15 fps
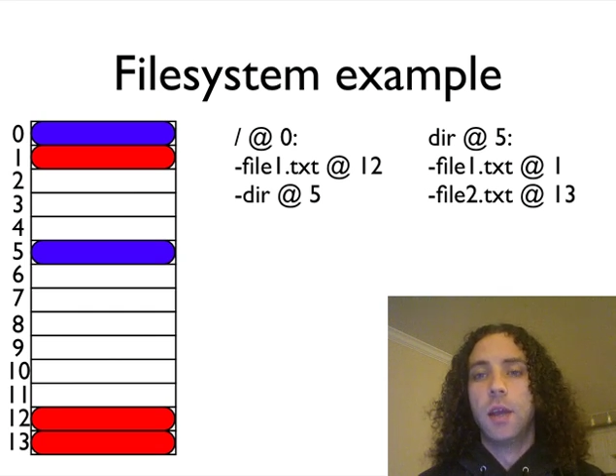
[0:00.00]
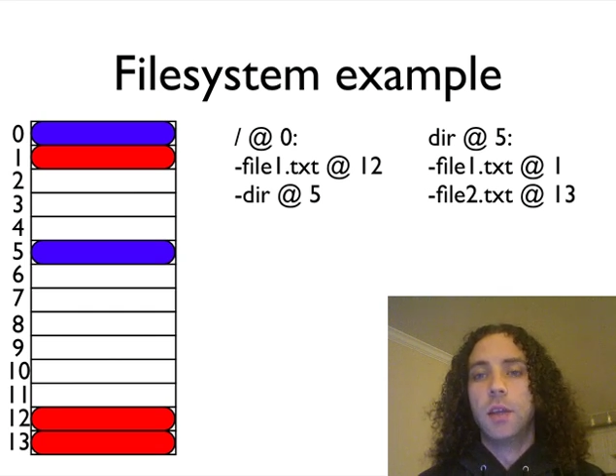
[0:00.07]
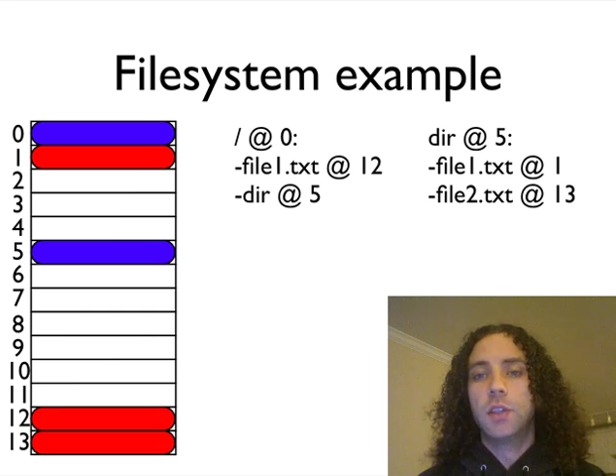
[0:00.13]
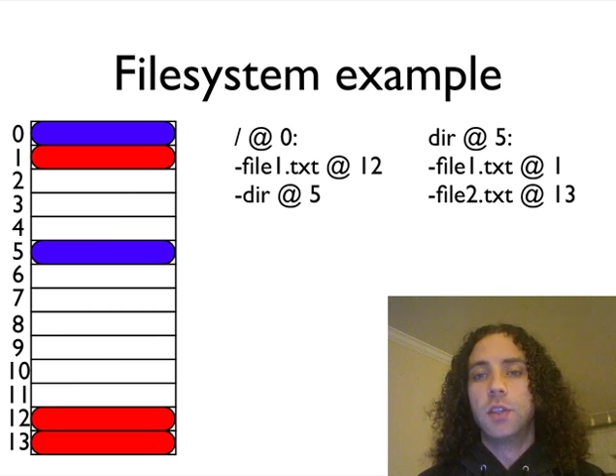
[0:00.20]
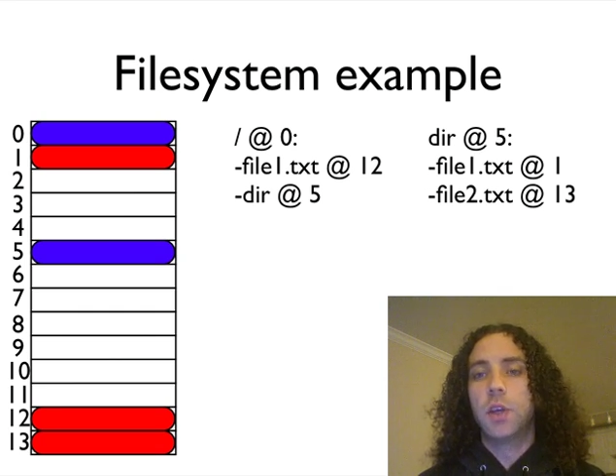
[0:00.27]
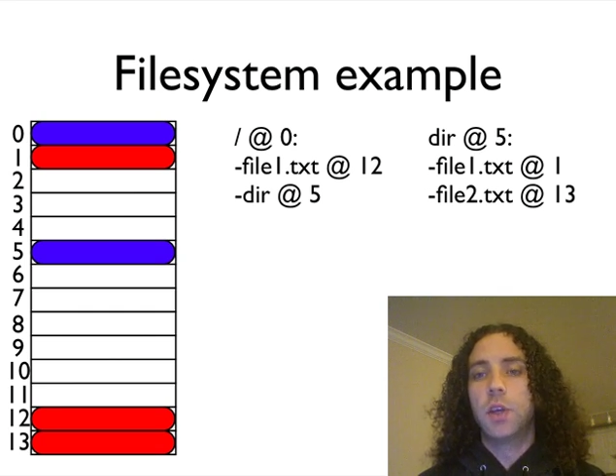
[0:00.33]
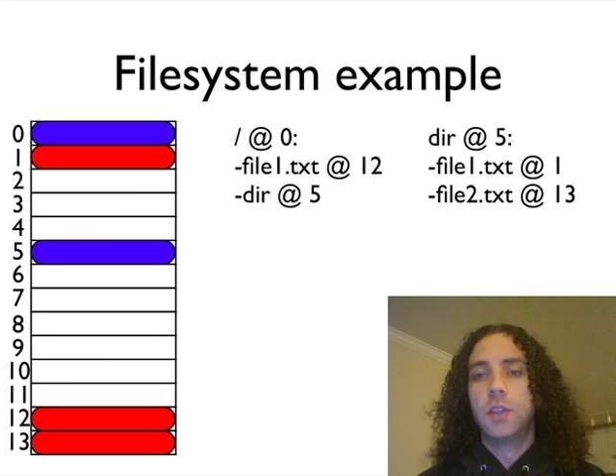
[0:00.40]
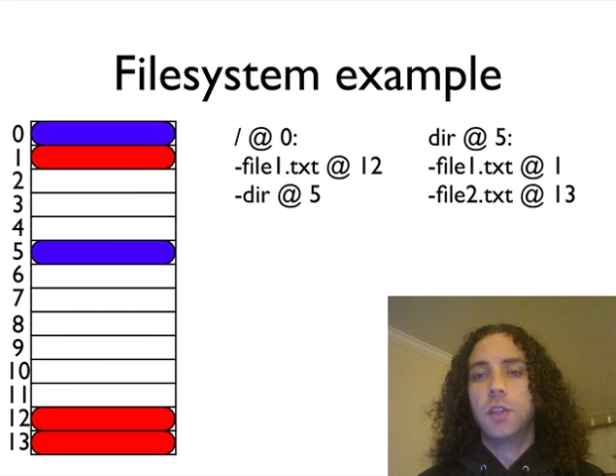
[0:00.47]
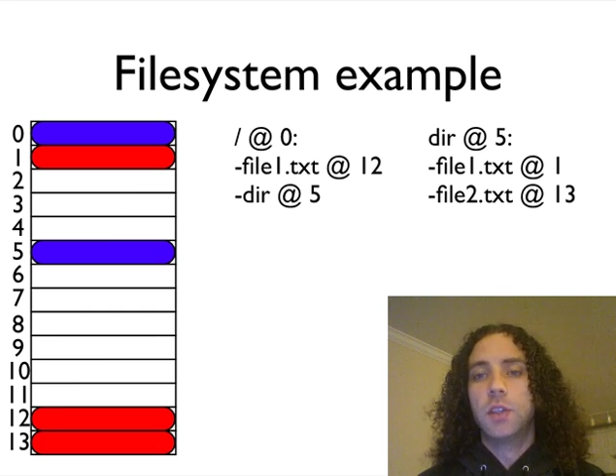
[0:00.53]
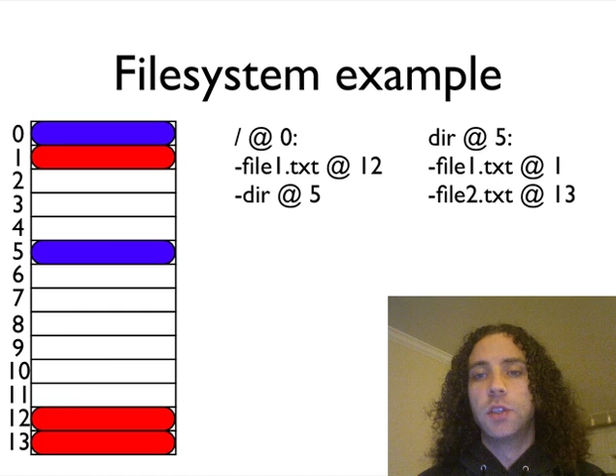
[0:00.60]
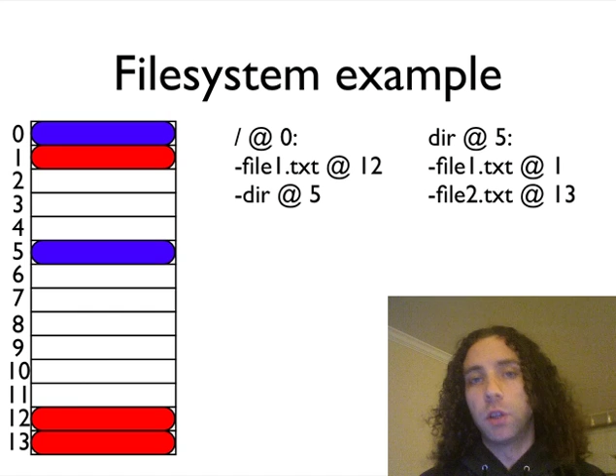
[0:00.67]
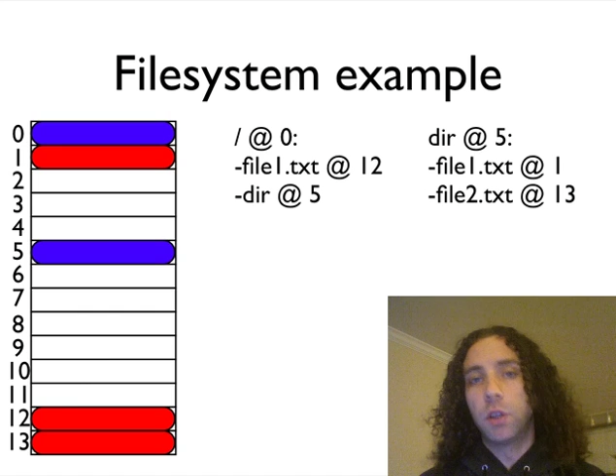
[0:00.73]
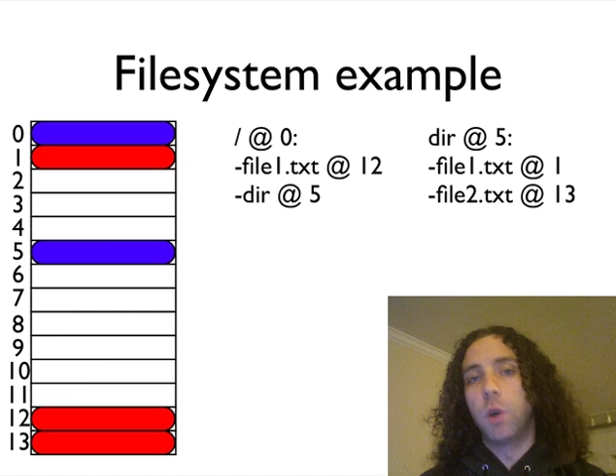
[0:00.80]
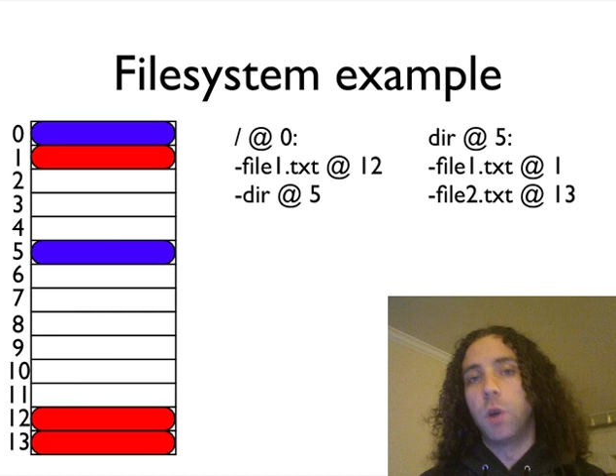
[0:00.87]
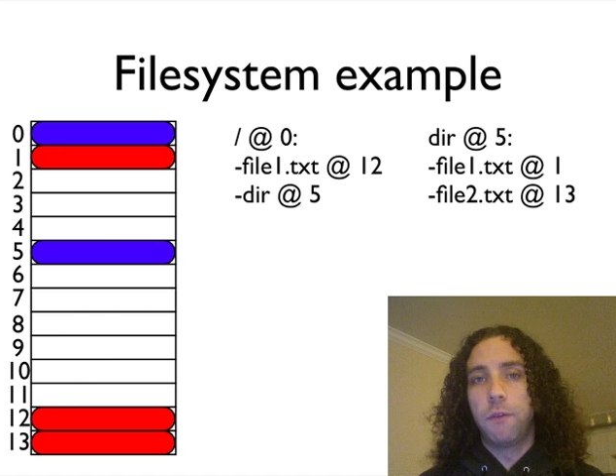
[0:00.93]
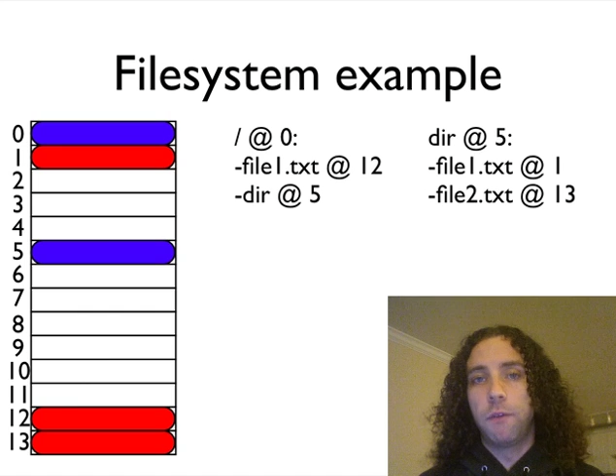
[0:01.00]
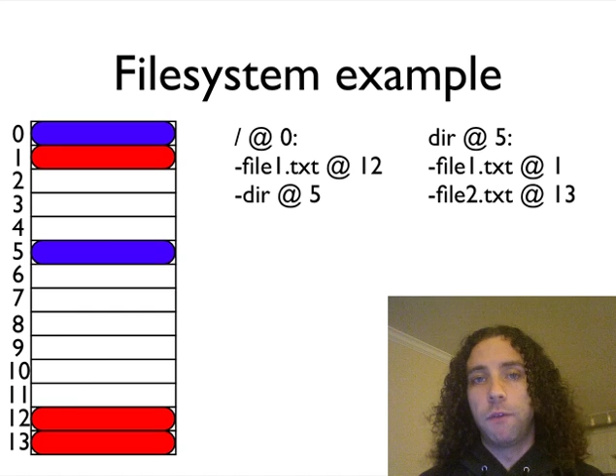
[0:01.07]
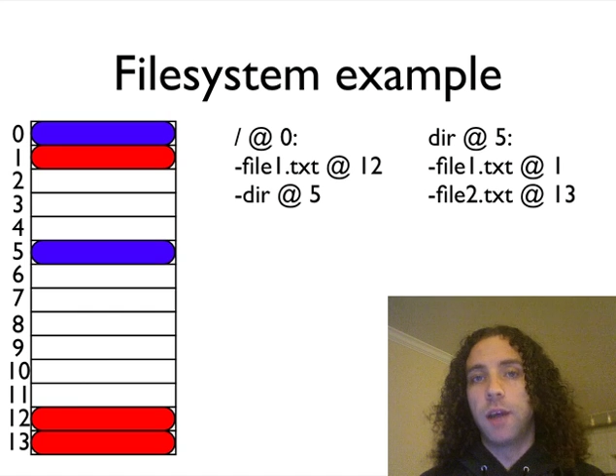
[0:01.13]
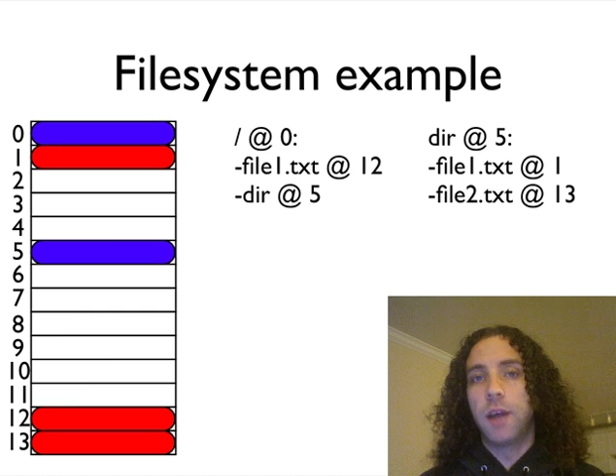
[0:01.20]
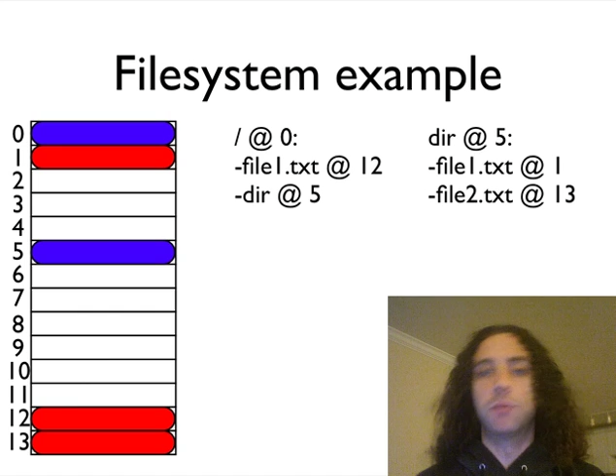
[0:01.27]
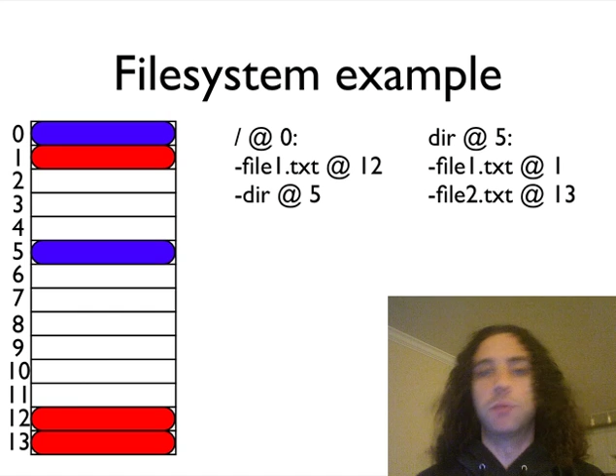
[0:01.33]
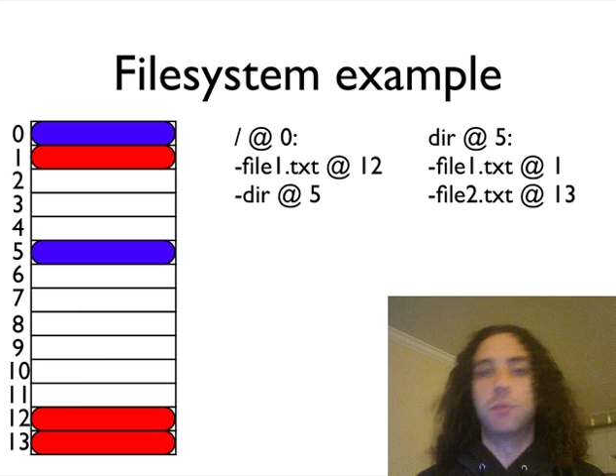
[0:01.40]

So you can have multiple files with